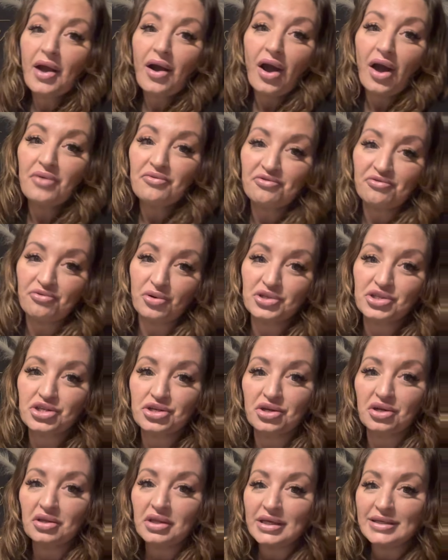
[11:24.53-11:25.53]

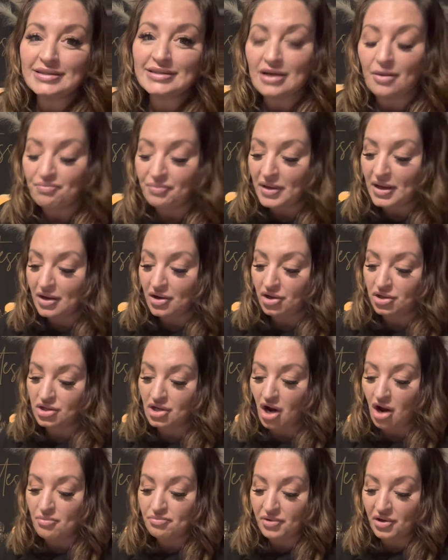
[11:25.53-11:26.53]
unfortunately, something could
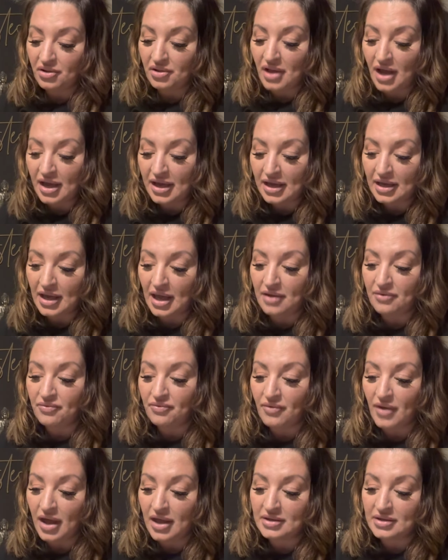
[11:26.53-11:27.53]
come to light
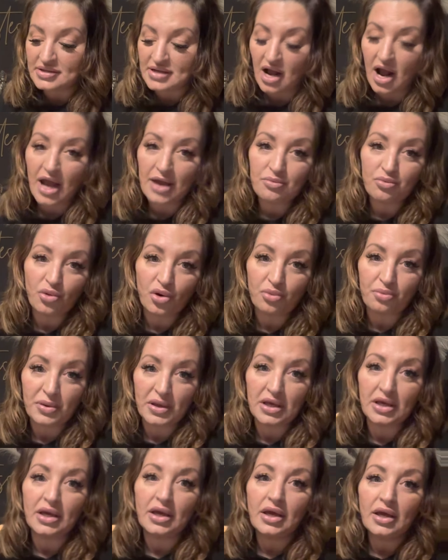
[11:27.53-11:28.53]
and, and time will
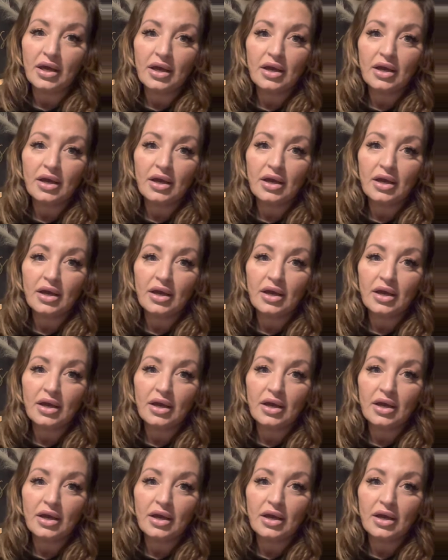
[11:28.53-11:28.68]
be,